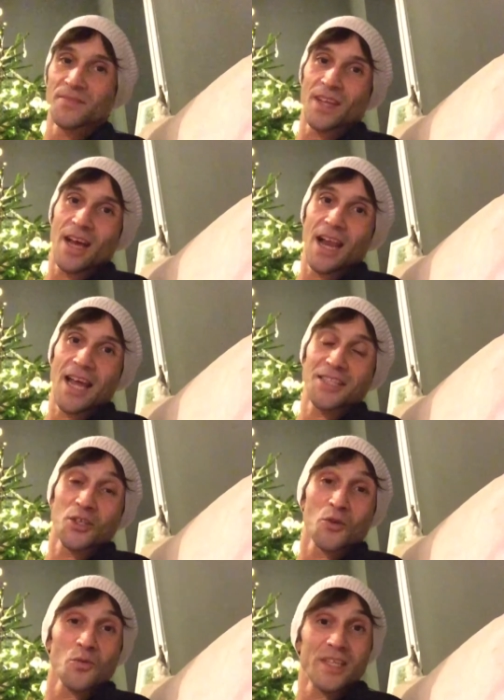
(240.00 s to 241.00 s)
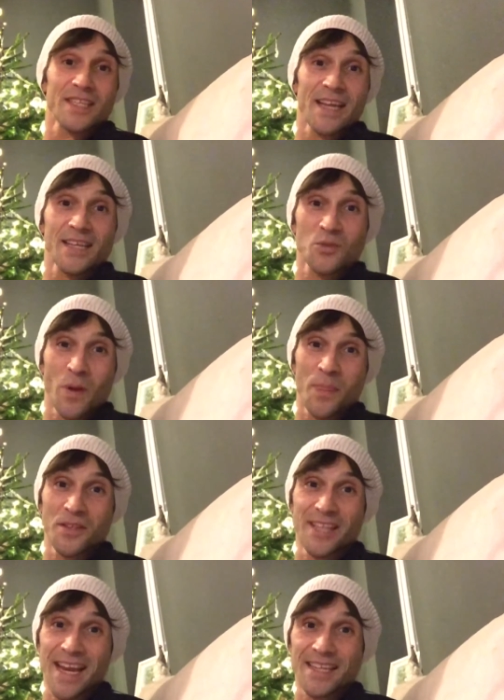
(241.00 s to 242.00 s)
I like to call this next one the
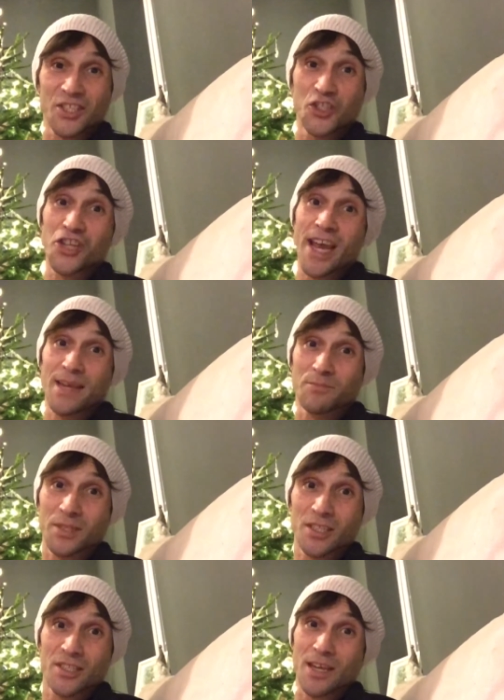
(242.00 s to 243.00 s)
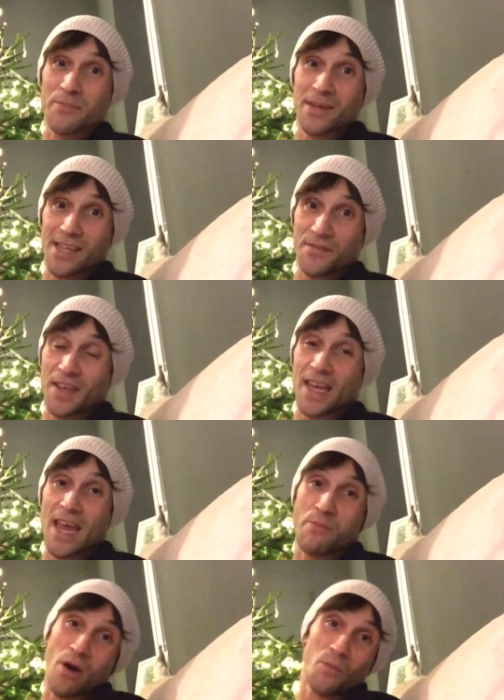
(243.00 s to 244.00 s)
Dennis James, because I believe he
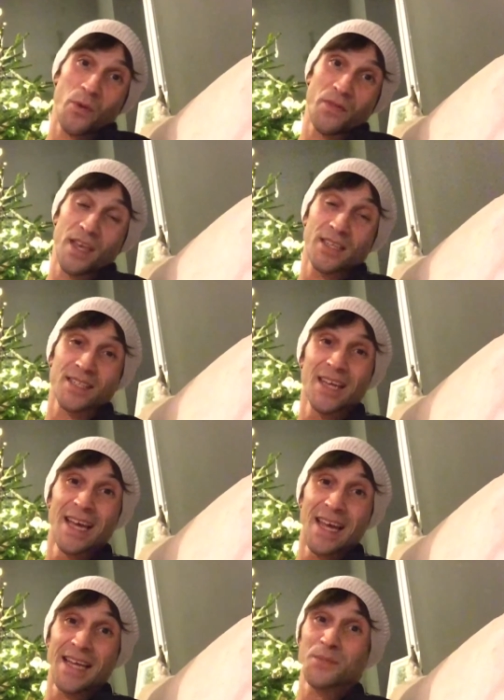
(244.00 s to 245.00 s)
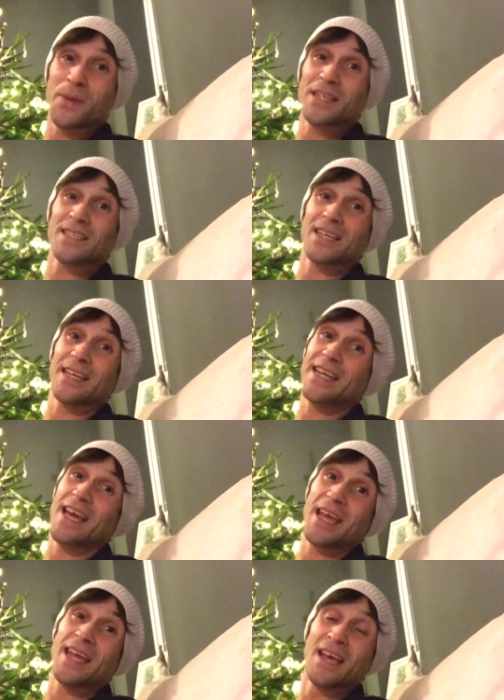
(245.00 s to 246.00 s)
came up with this. It's basically
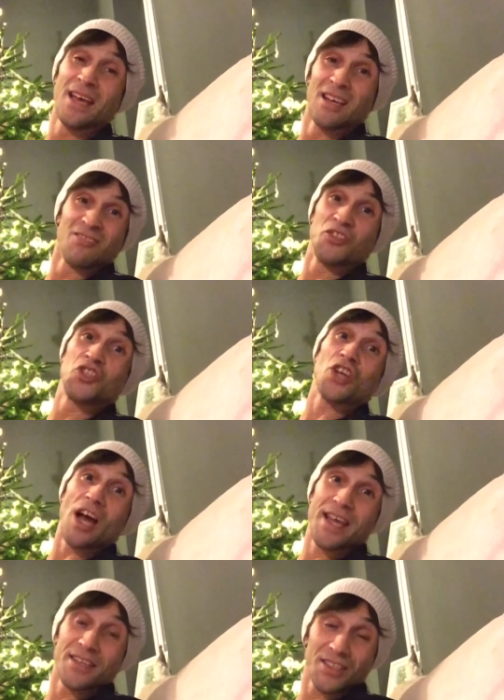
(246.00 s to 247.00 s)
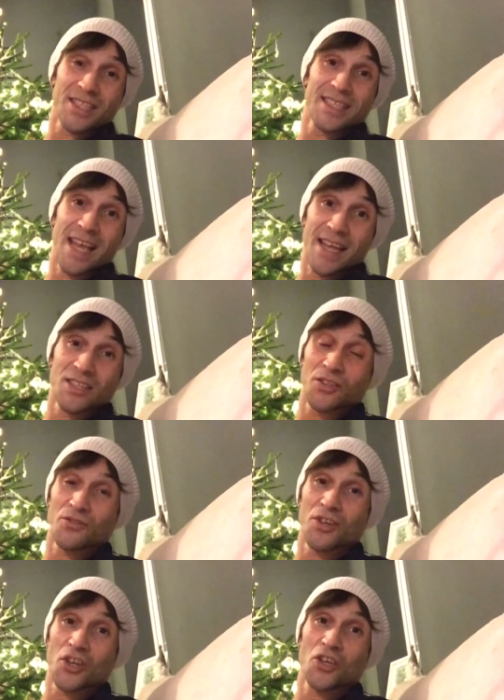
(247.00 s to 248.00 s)
a giant set or
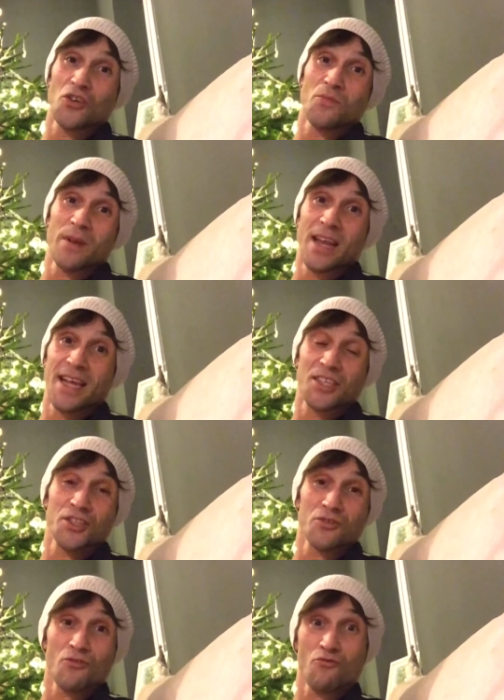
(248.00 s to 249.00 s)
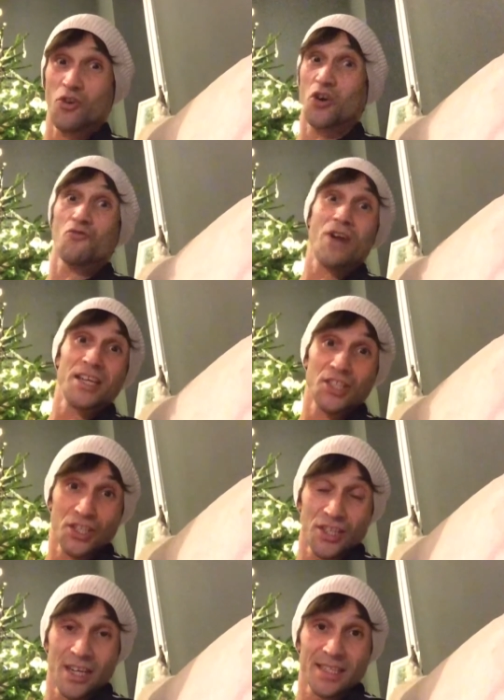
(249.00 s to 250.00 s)
an accumulation or
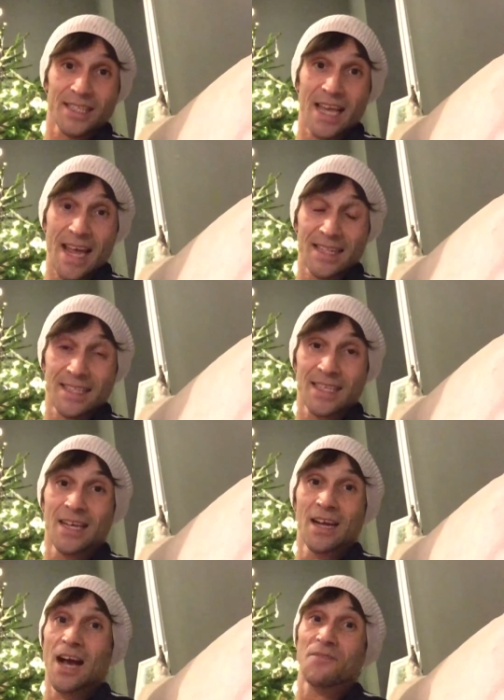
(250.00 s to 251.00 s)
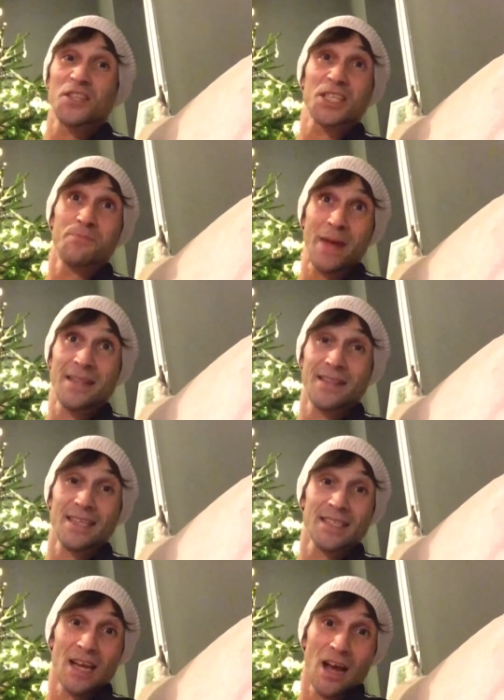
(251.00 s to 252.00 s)
regression set. I've sped
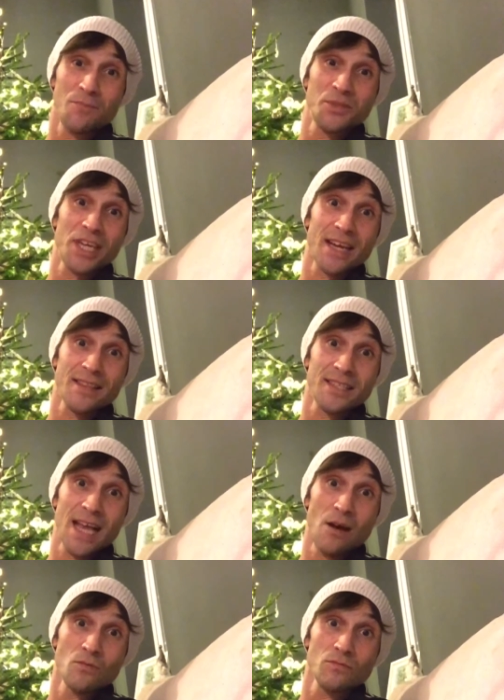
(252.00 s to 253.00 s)
this up. Check this out.